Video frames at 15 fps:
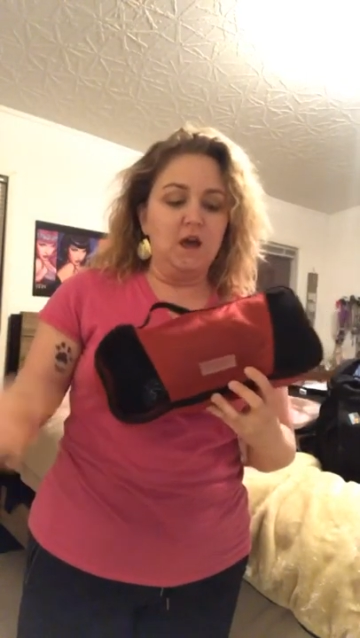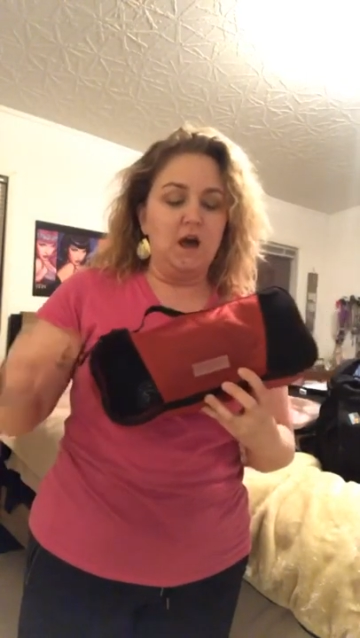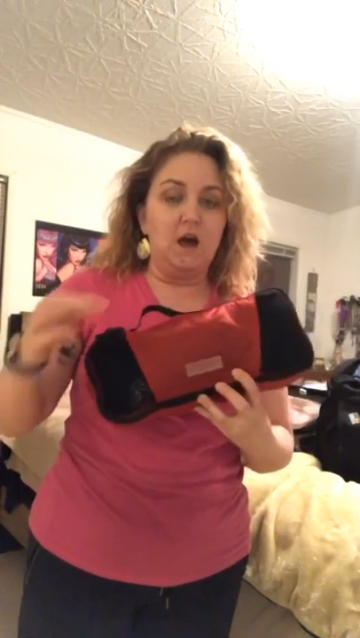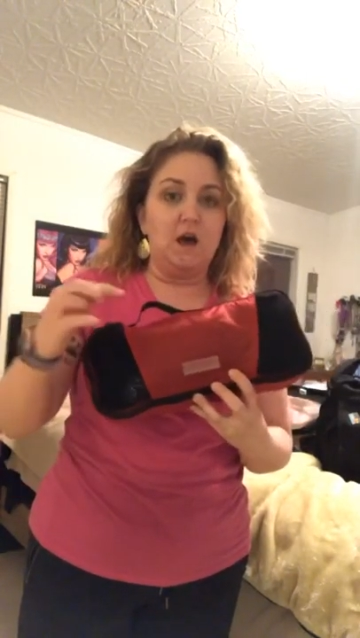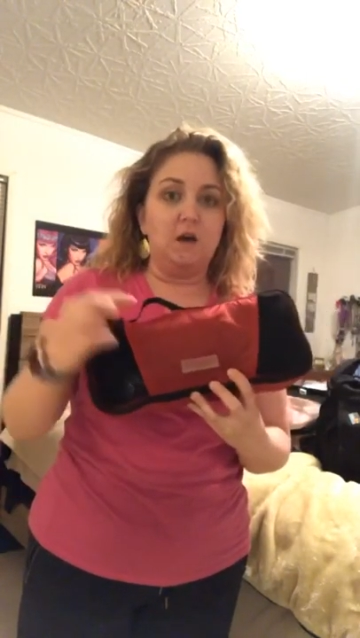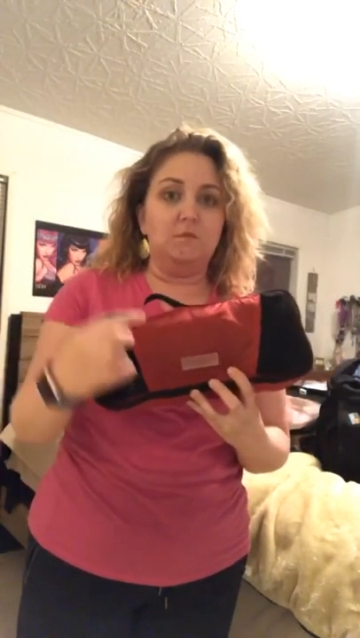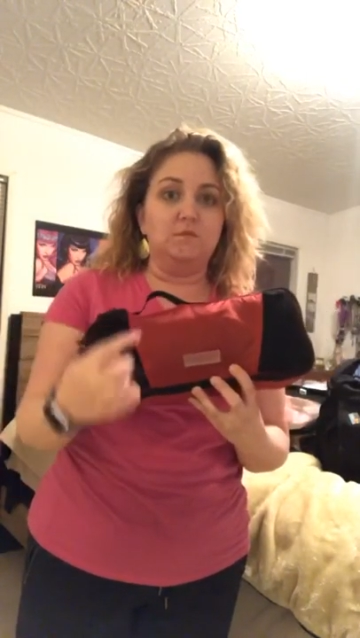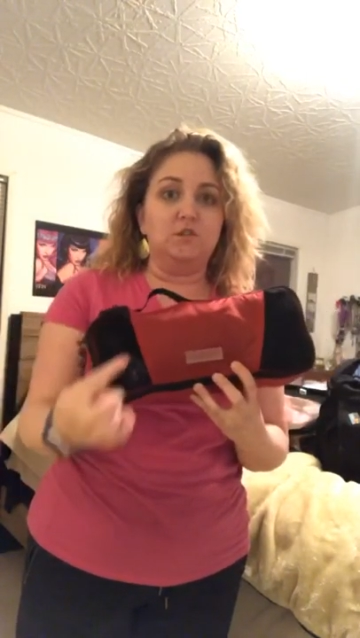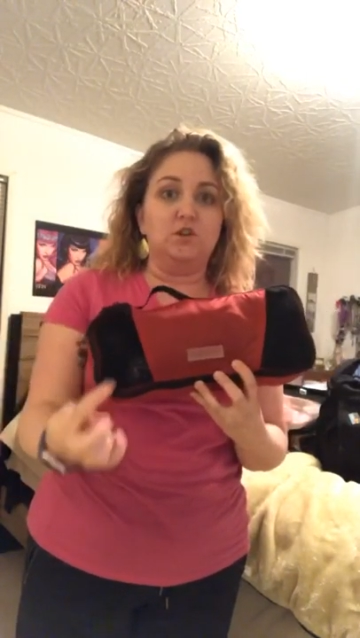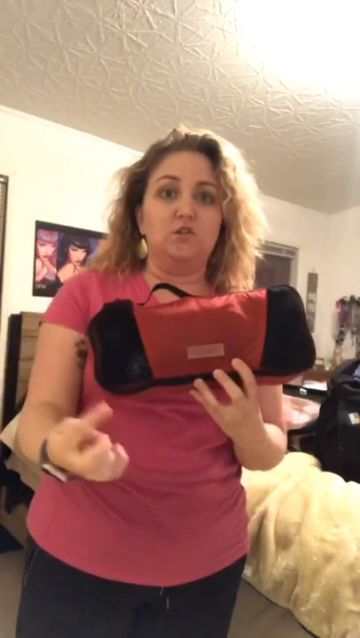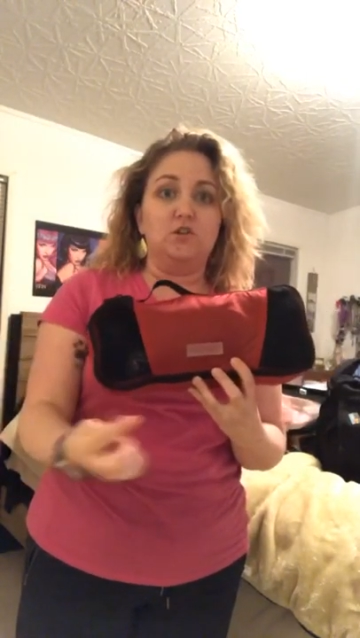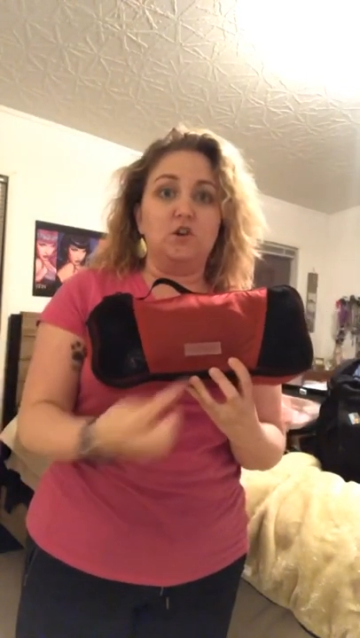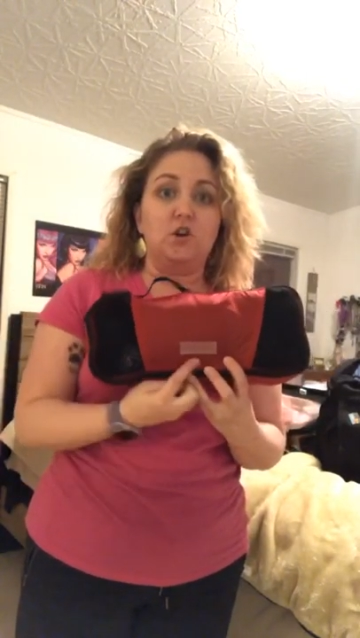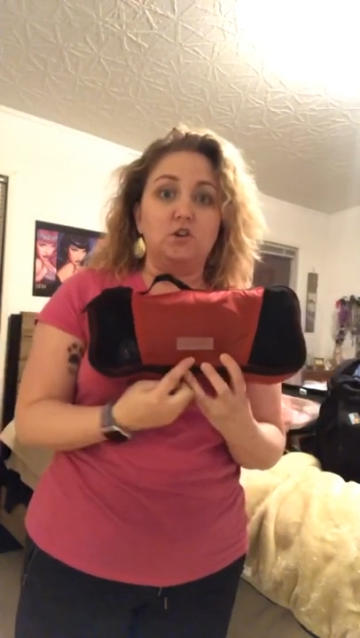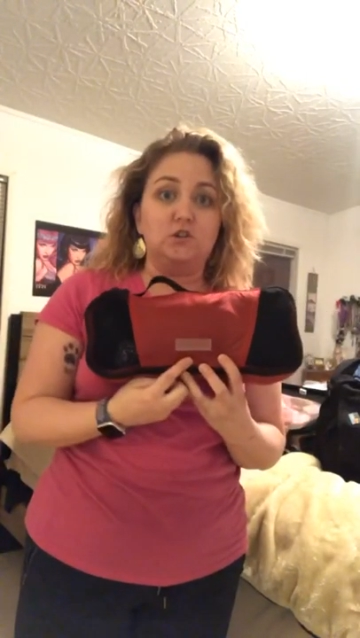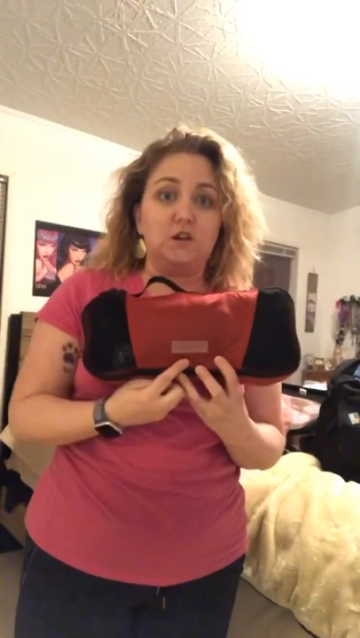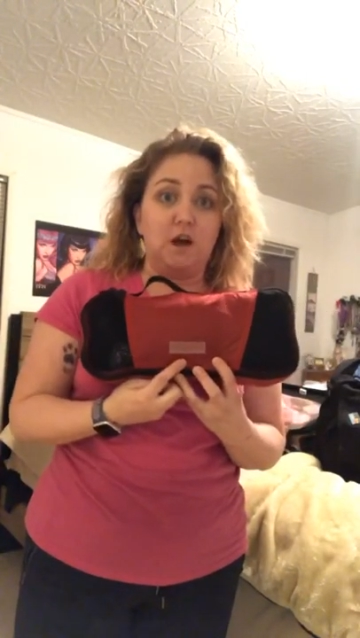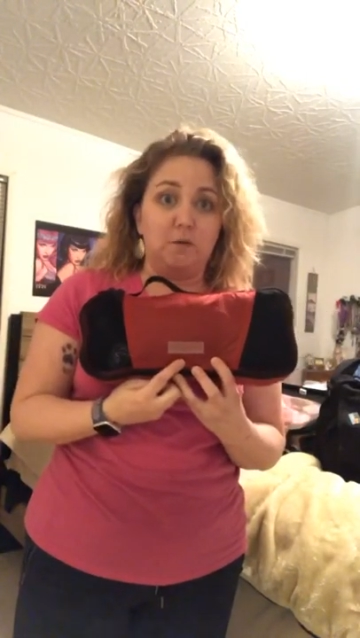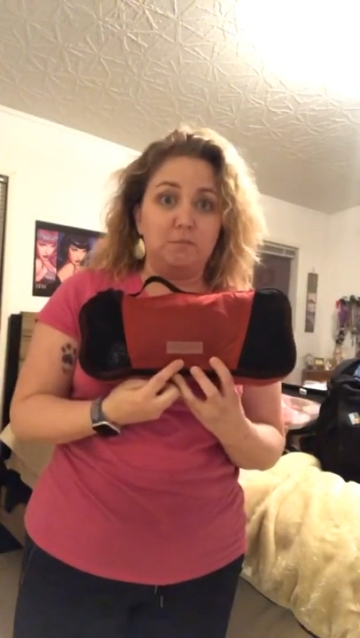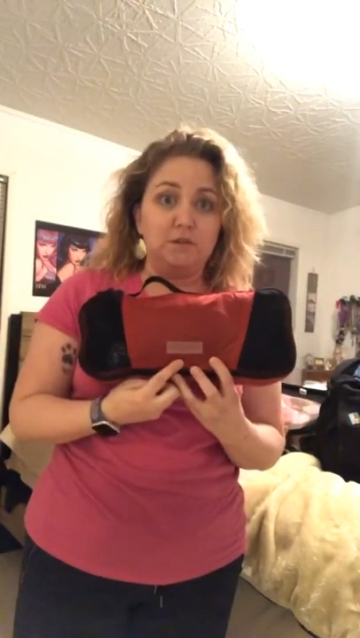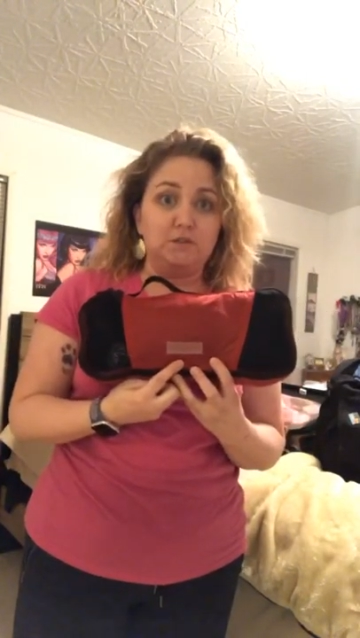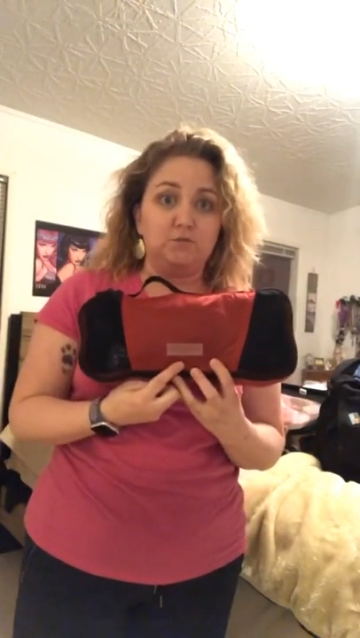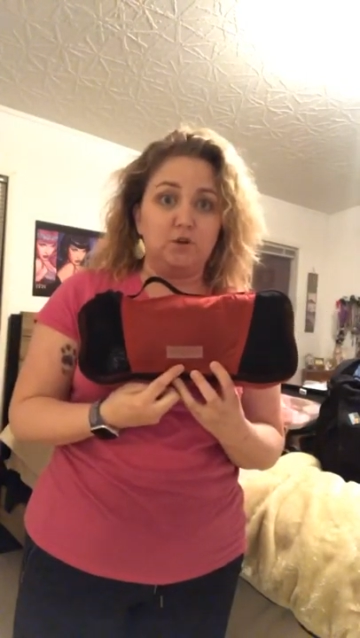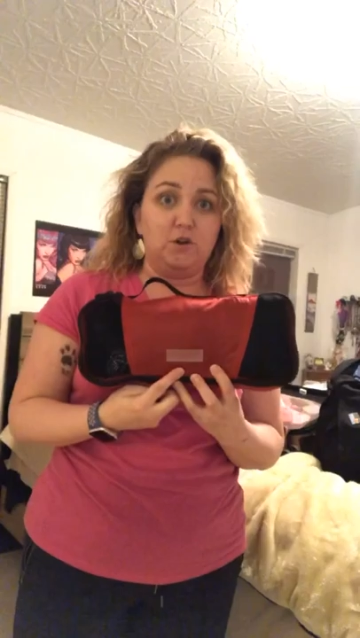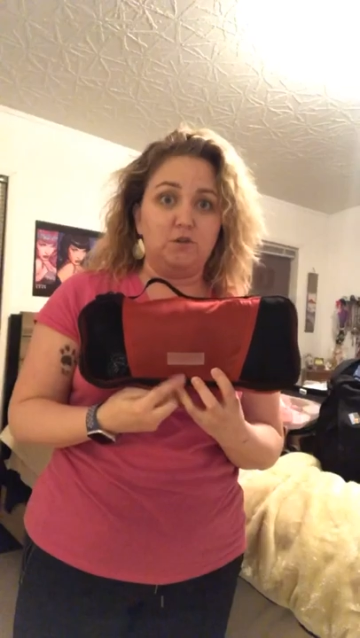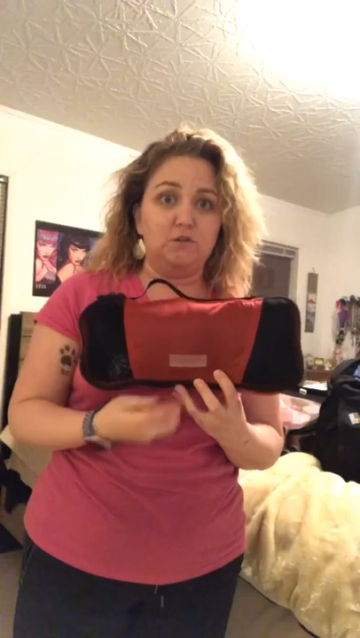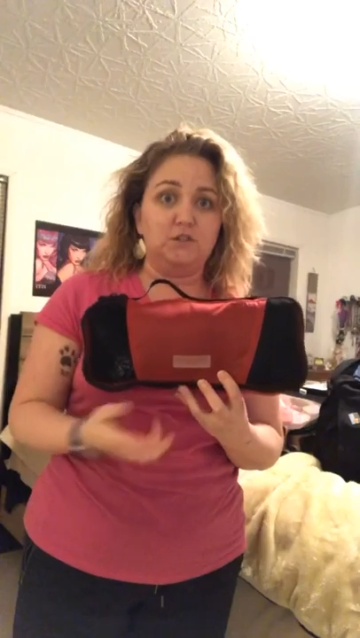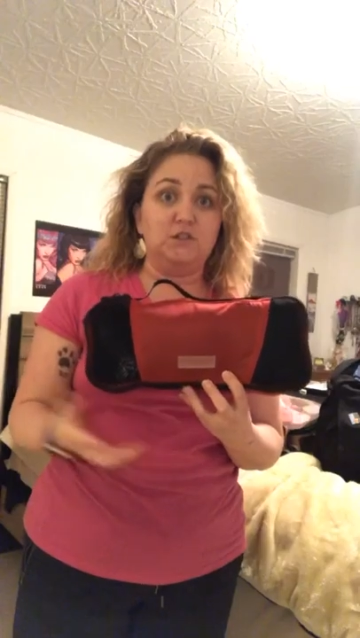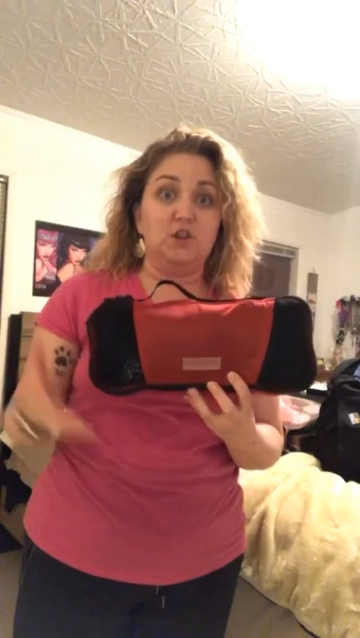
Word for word: Um, so they're called Compass Rose.